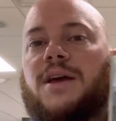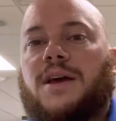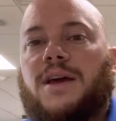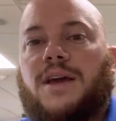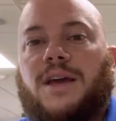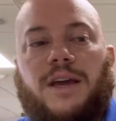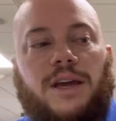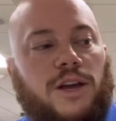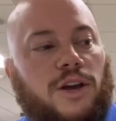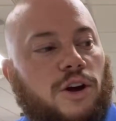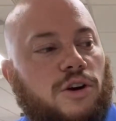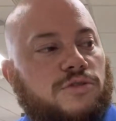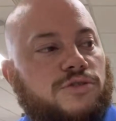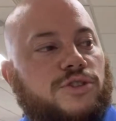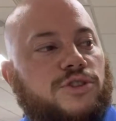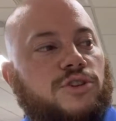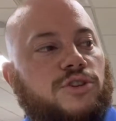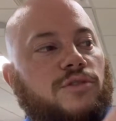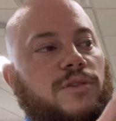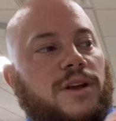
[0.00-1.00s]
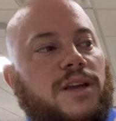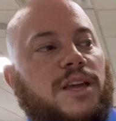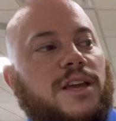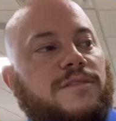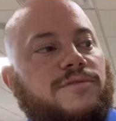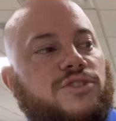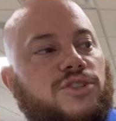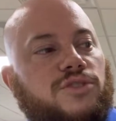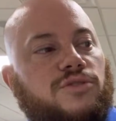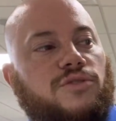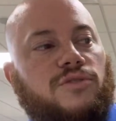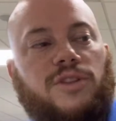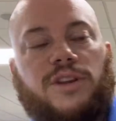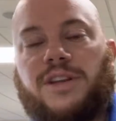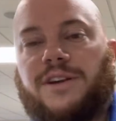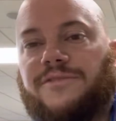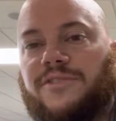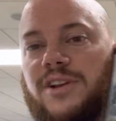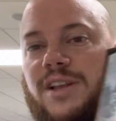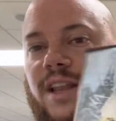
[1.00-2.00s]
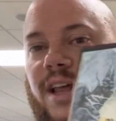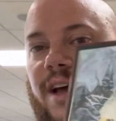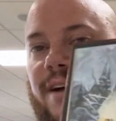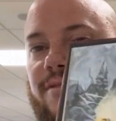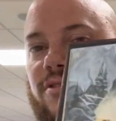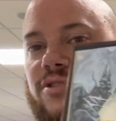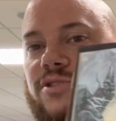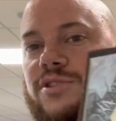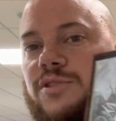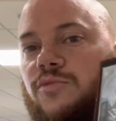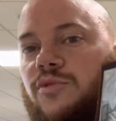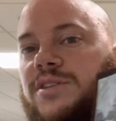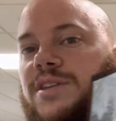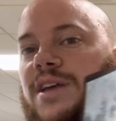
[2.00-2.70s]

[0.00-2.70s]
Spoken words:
It goes through, it gives you the different levels and what's